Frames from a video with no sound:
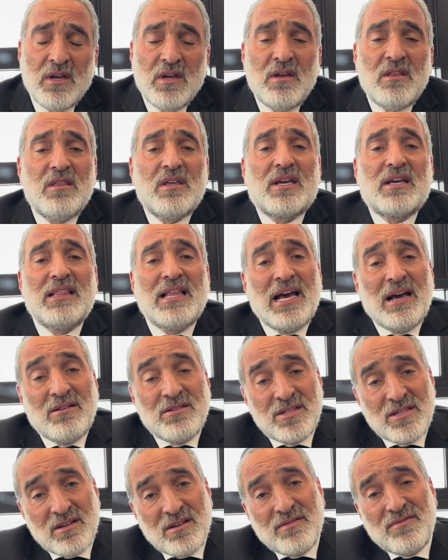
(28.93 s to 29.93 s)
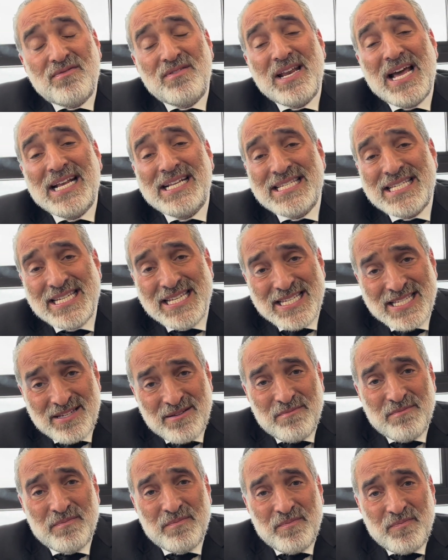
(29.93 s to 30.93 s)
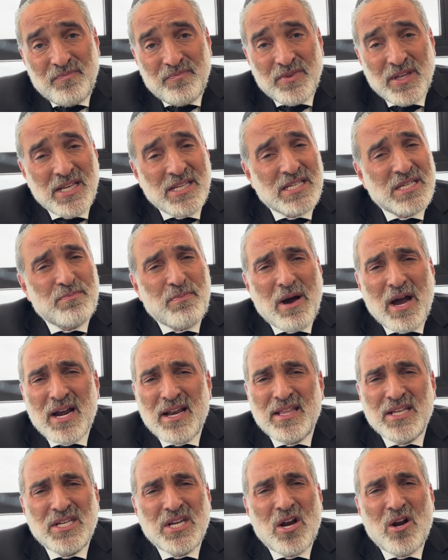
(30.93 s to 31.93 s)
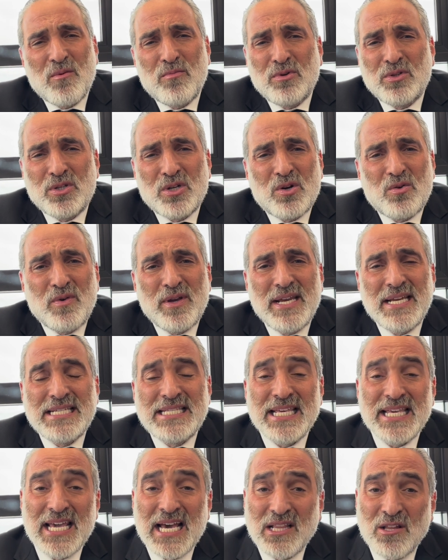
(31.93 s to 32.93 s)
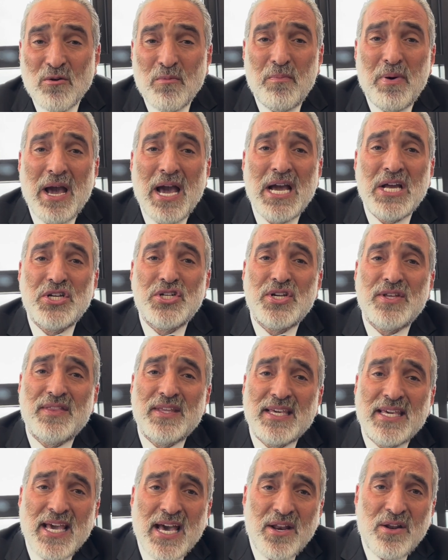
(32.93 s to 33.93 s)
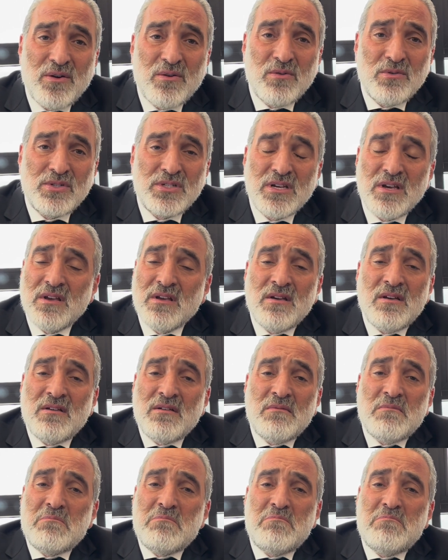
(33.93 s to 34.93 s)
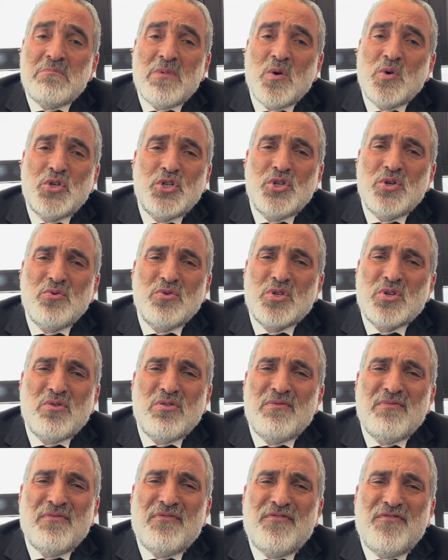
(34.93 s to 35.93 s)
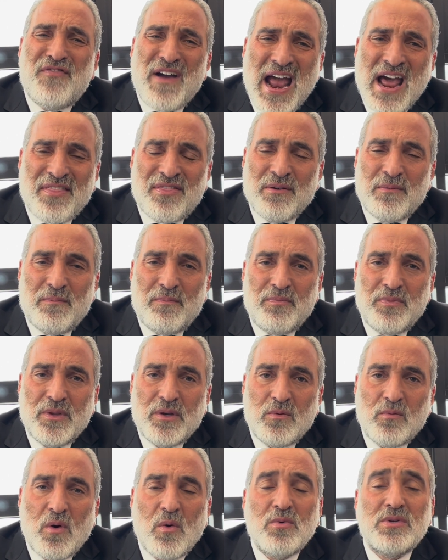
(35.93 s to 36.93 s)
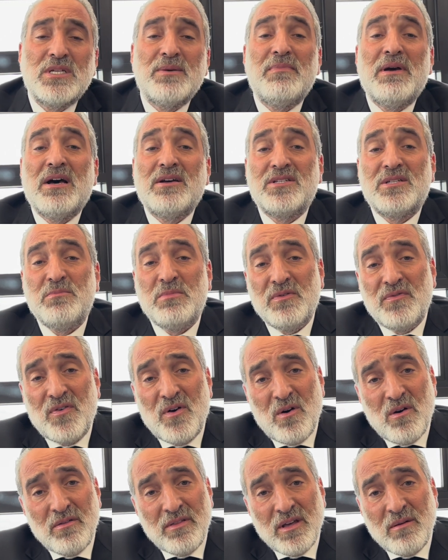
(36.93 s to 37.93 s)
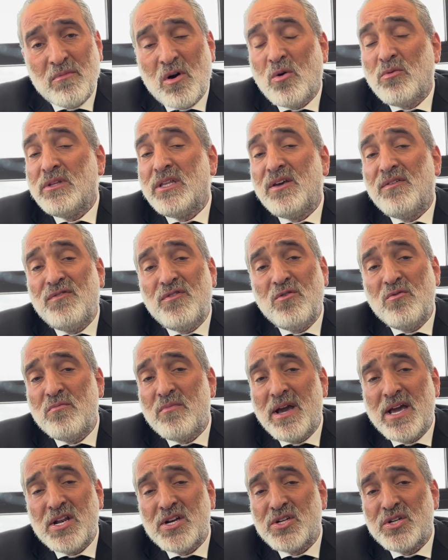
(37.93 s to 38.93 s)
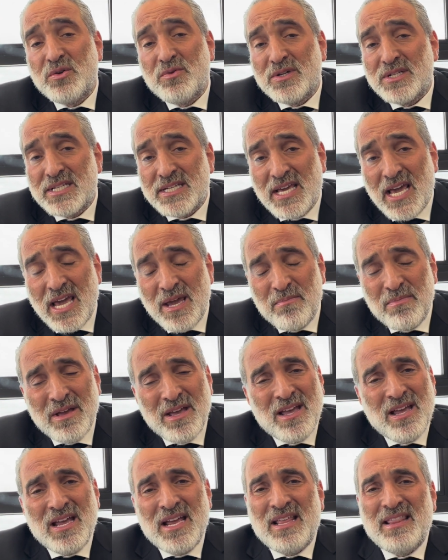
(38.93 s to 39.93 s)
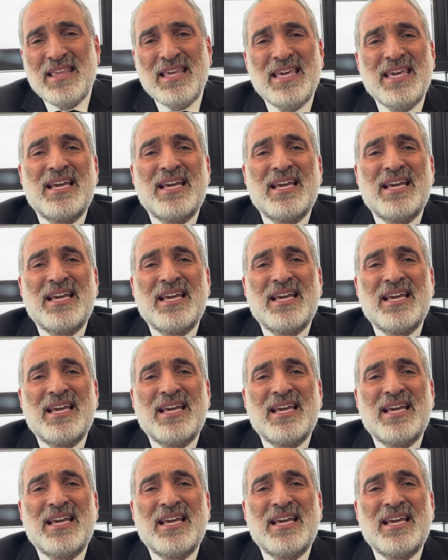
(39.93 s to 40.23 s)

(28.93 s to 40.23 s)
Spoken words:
the clouds of Nazism. In spite of the terrible decrees, the yellow patch and the ghettos, most Jews couldn't fathom what was about to befall them. Only a few managed to escape the